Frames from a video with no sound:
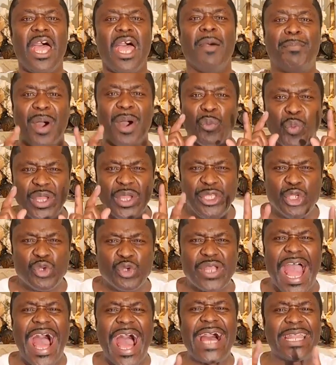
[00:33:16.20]
But when you
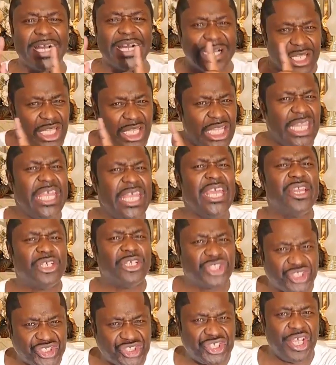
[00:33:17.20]
got a
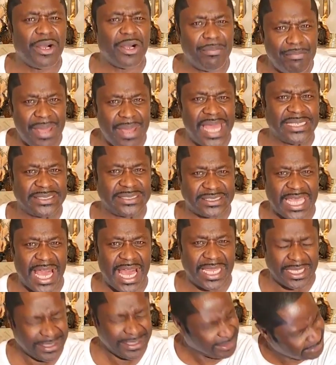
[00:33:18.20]
leadership
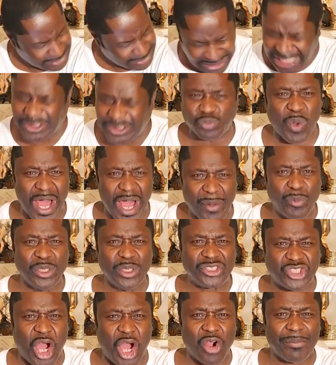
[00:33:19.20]
mentality, that's why
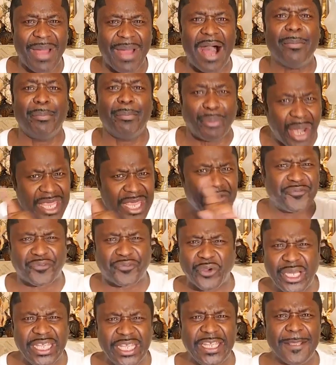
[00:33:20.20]
we're talking about break
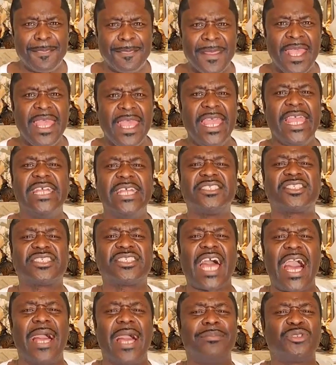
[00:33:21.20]
free. It's
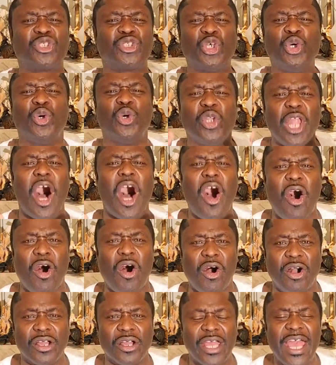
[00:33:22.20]
time. Too
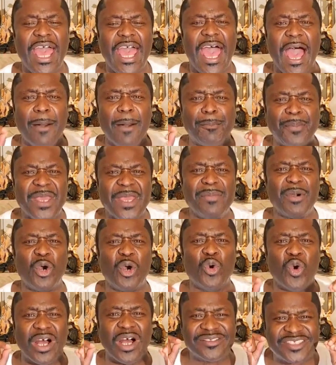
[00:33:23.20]
long have people
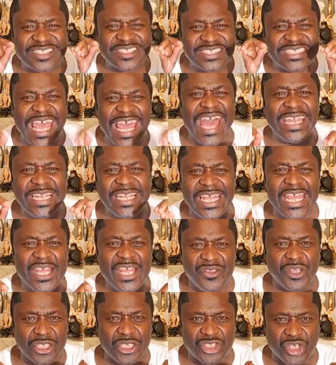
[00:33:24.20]
who have sat
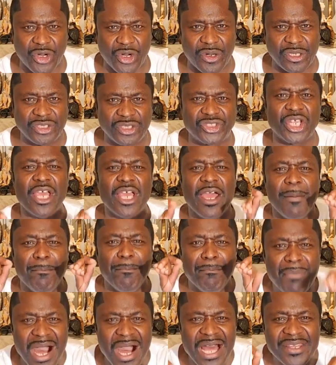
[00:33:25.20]
in the church
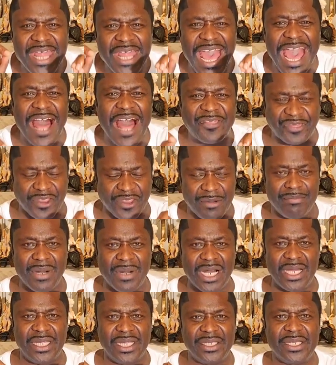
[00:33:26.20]
month after month,